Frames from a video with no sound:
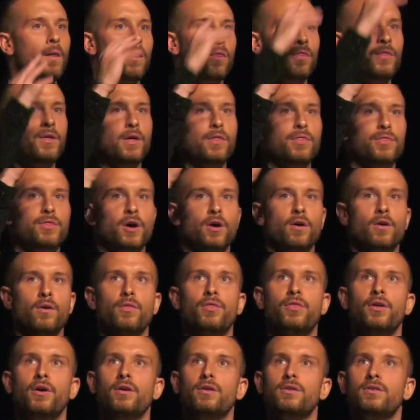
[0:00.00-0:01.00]
the, the,
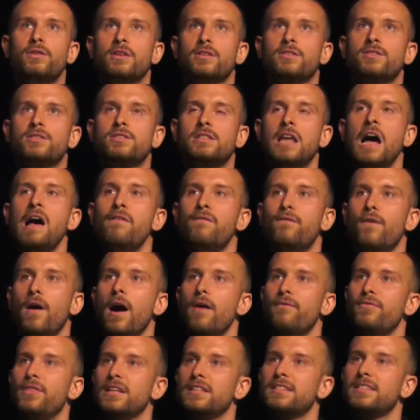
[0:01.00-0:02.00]
the, the stuff
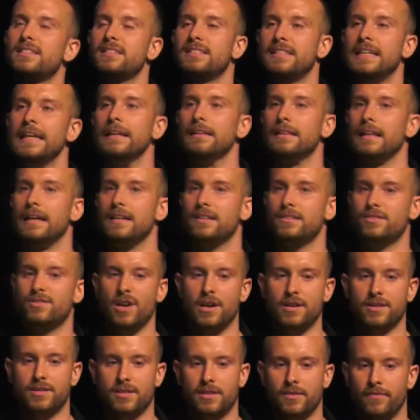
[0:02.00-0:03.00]
of the ceiling
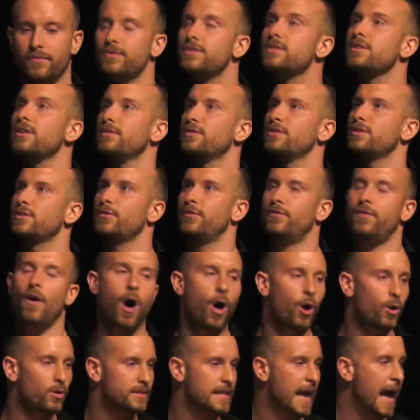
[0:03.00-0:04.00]
starts to, to
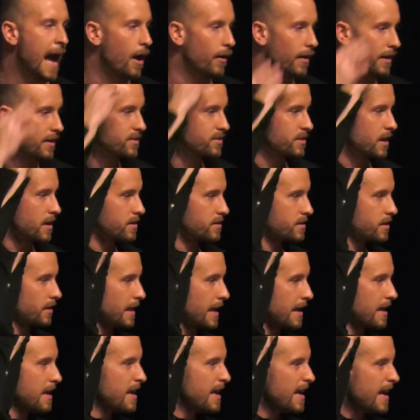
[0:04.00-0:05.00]
fall down and starts to
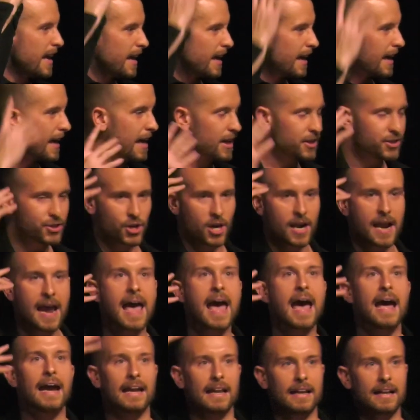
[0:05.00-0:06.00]
like hits your
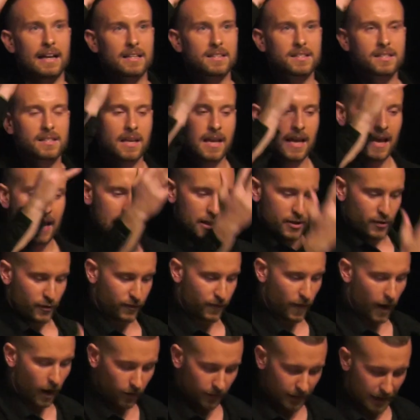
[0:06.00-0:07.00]
head and it's it's
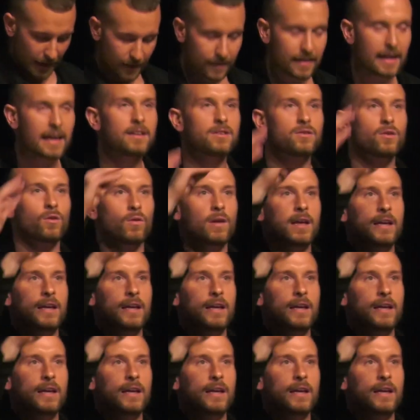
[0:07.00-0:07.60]
falling and, and,